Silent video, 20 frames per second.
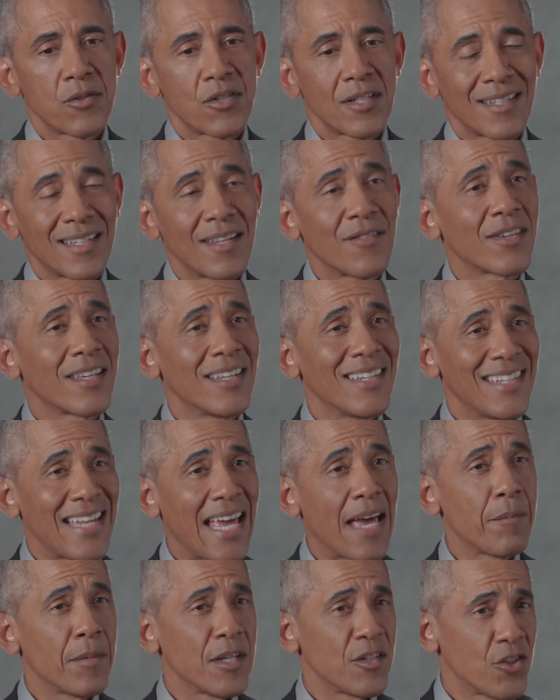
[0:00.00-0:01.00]
significant
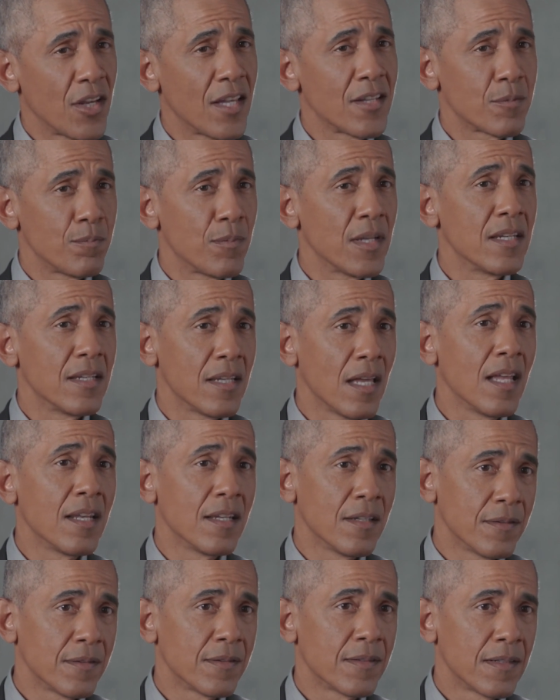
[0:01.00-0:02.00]
damage has been done,